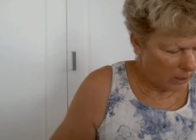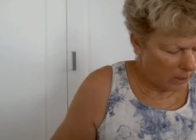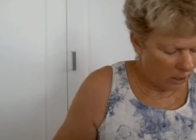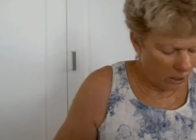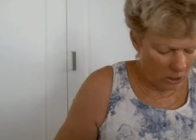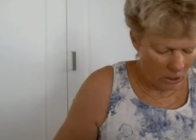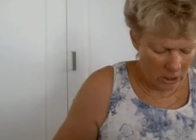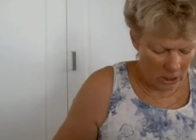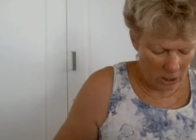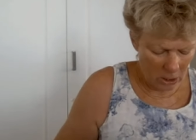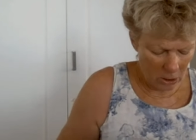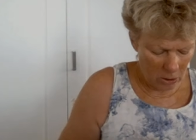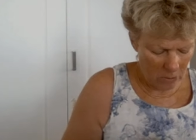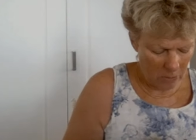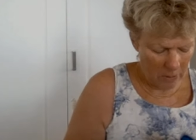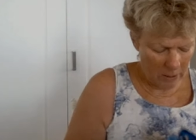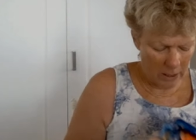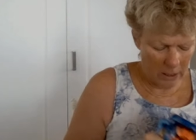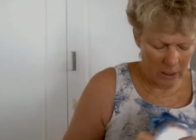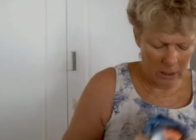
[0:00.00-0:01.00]
So tell
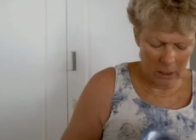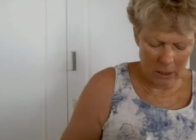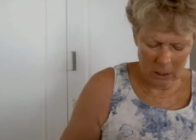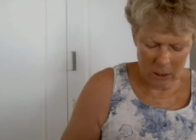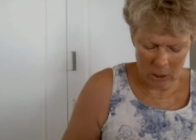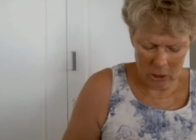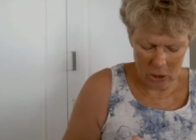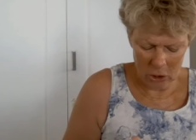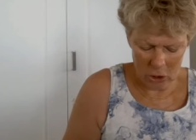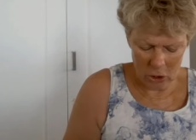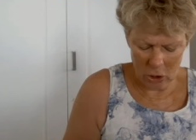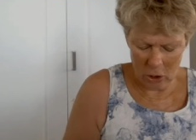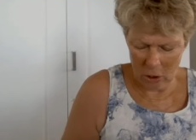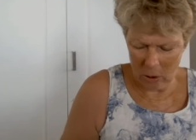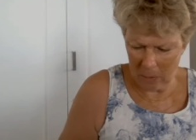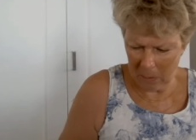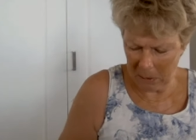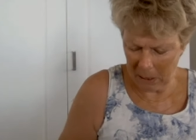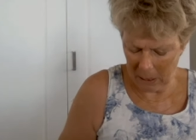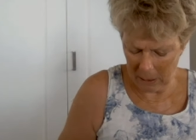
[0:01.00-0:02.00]
me, show
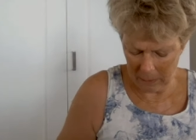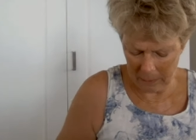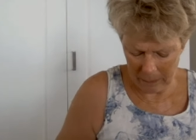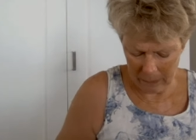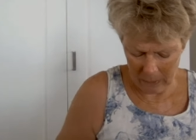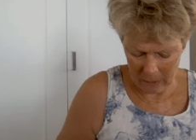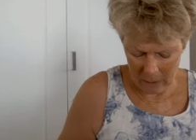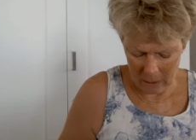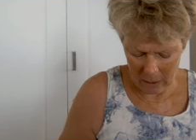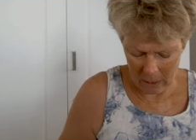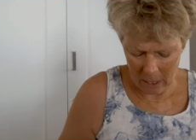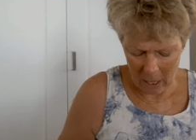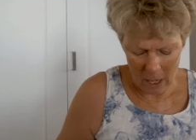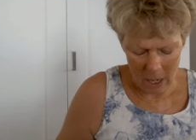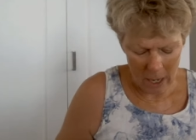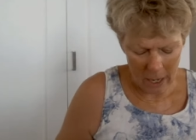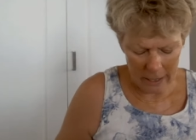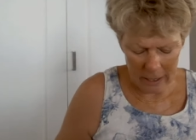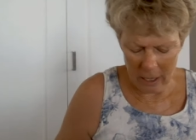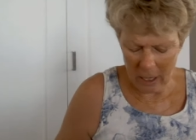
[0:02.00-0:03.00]
me.
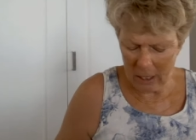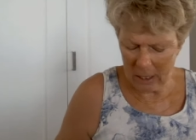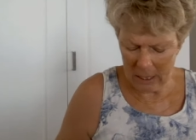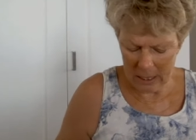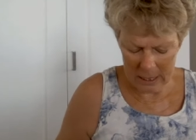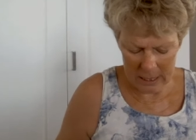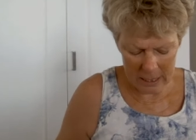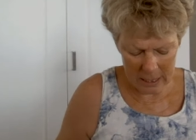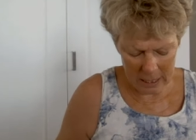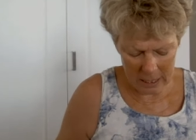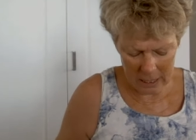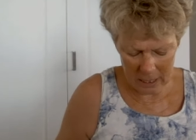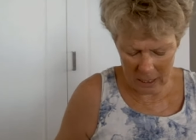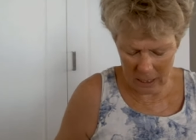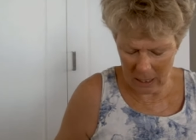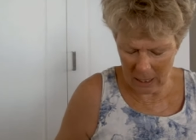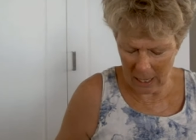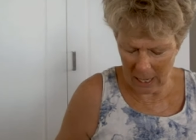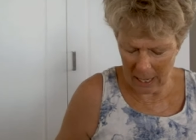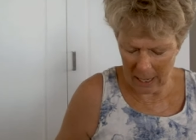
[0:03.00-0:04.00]
I don't see
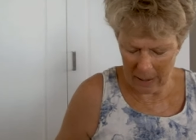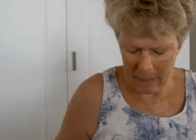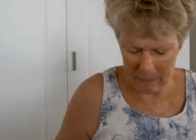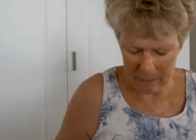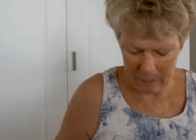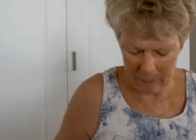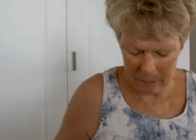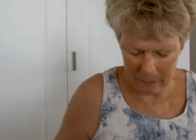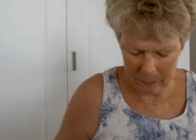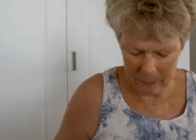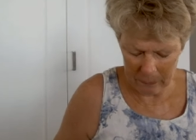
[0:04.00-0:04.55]
uh,